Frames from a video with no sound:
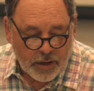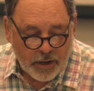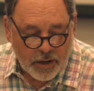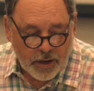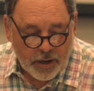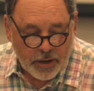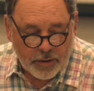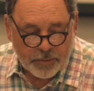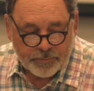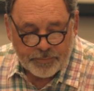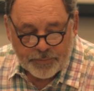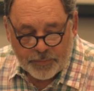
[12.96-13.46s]

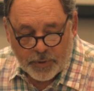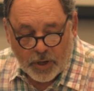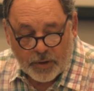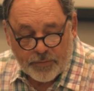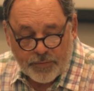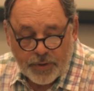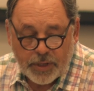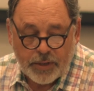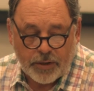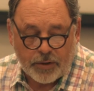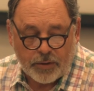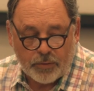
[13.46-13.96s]

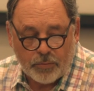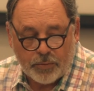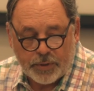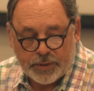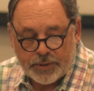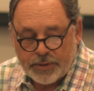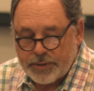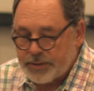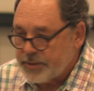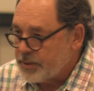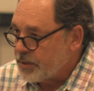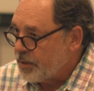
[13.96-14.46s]
our vineyard,
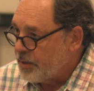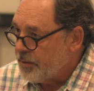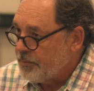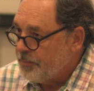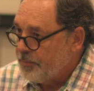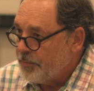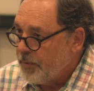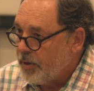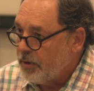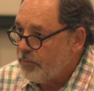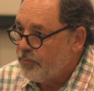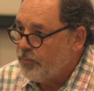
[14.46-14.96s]
which is
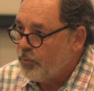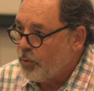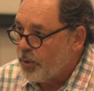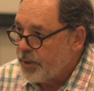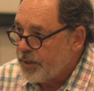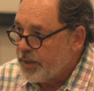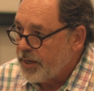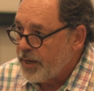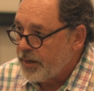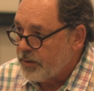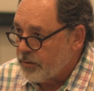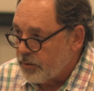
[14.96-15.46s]
a
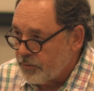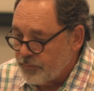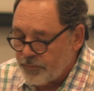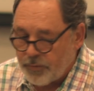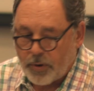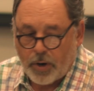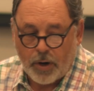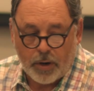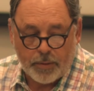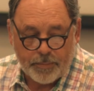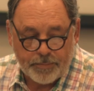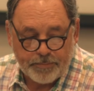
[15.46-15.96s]
40-acre
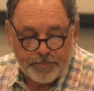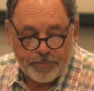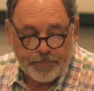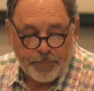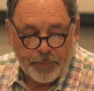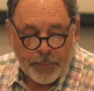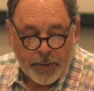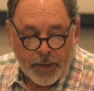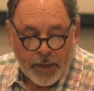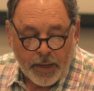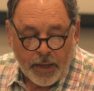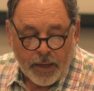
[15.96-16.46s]
farm.
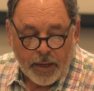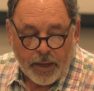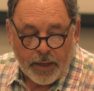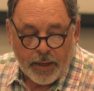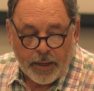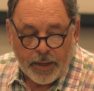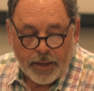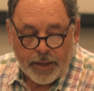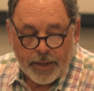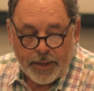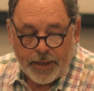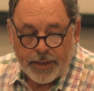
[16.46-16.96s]

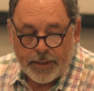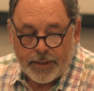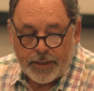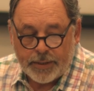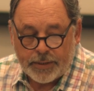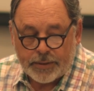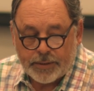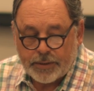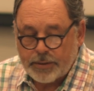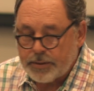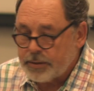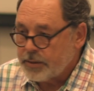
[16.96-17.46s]

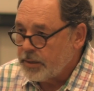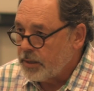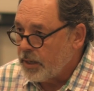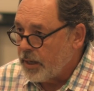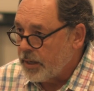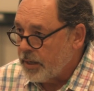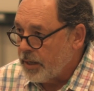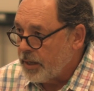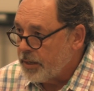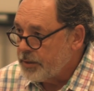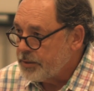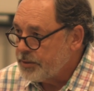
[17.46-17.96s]
And it's
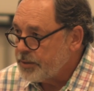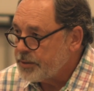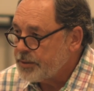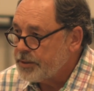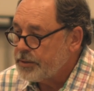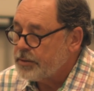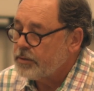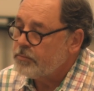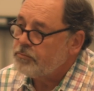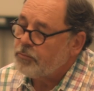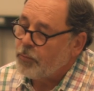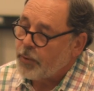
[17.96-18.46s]

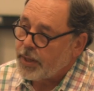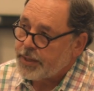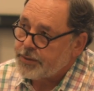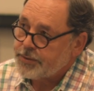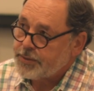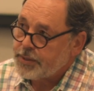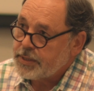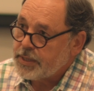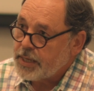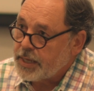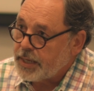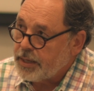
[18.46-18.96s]

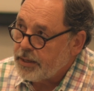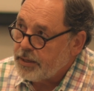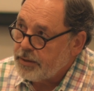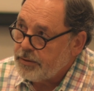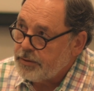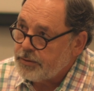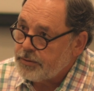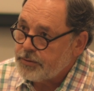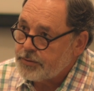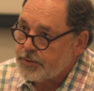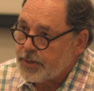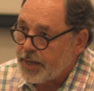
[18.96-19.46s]
it's in the
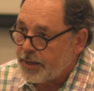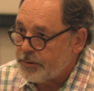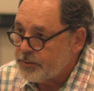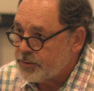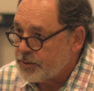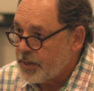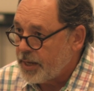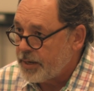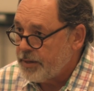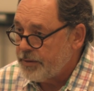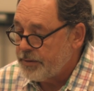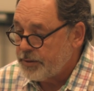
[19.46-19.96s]
hills
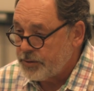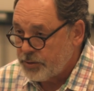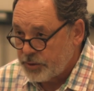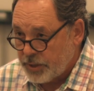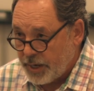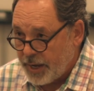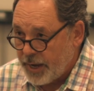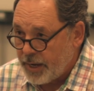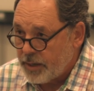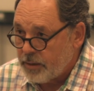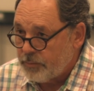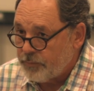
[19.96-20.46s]
outside of the
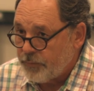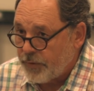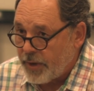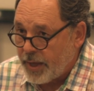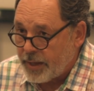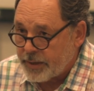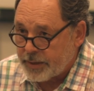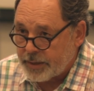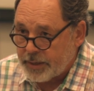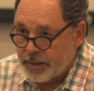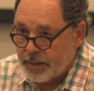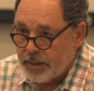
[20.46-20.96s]
Chehalem
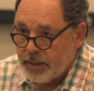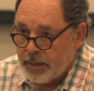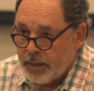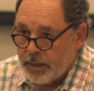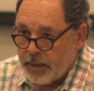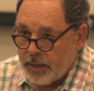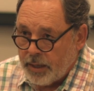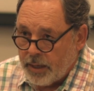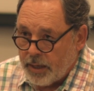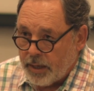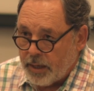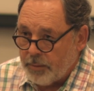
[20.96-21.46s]
Valley,
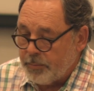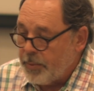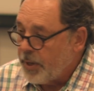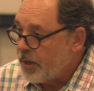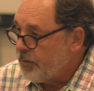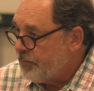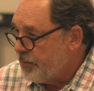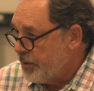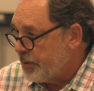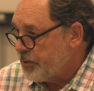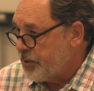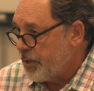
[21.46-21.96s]

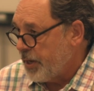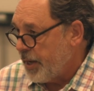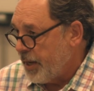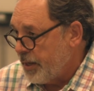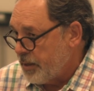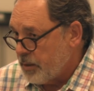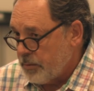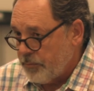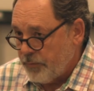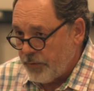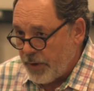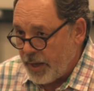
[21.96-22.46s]
above the
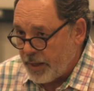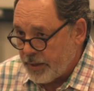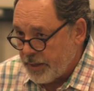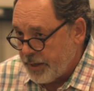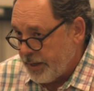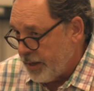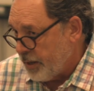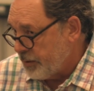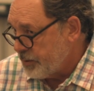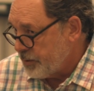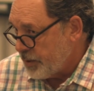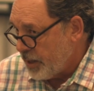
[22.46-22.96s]
Chehalem
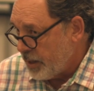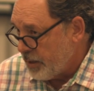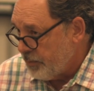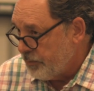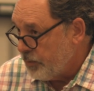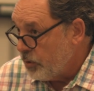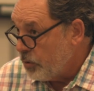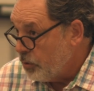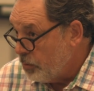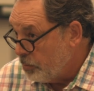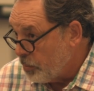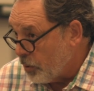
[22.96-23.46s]
Valley, outside
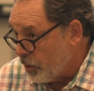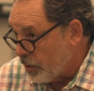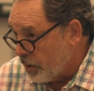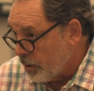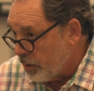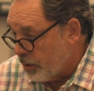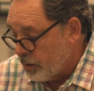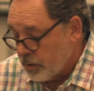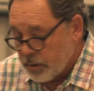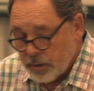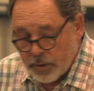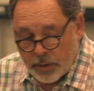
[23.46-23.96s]
of
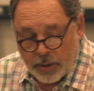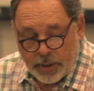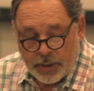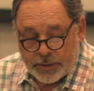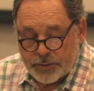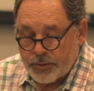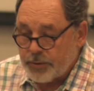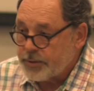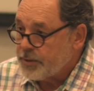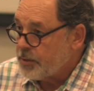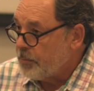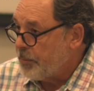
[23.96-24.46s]
Newburgh.
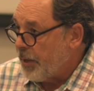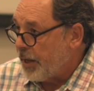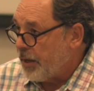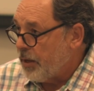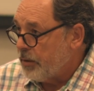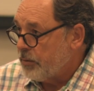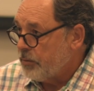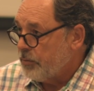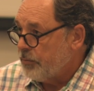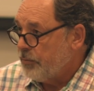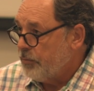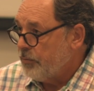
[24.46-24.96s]
So it's
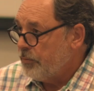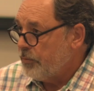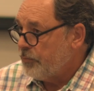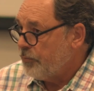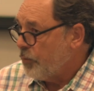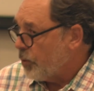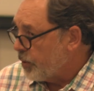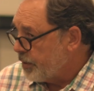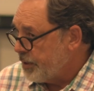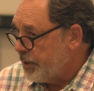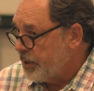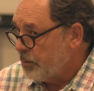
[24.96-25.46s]
about
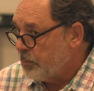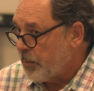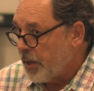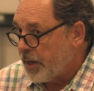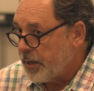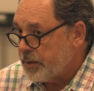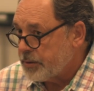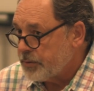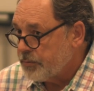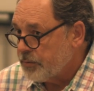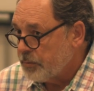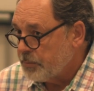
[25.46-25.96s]
14
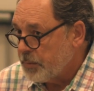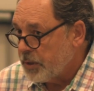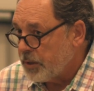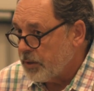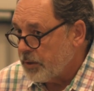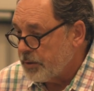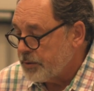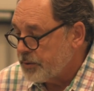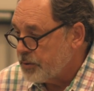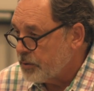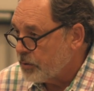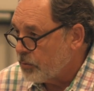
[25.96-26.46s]
miles from
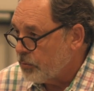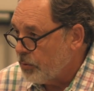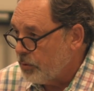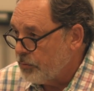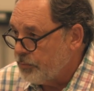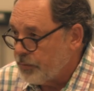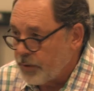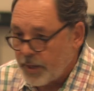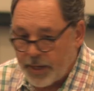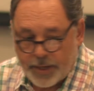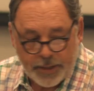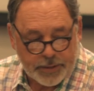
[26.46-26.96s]
here as the
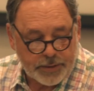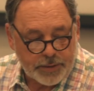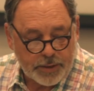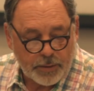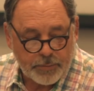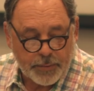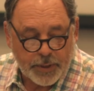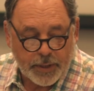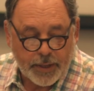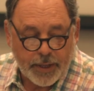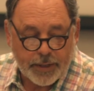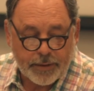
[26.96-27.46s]
crow
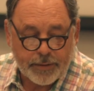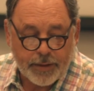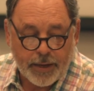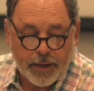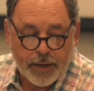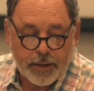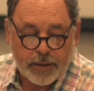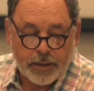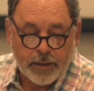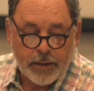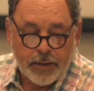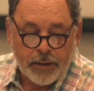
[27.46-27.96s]
flies, something like
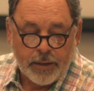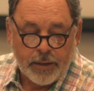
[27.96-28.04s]
that.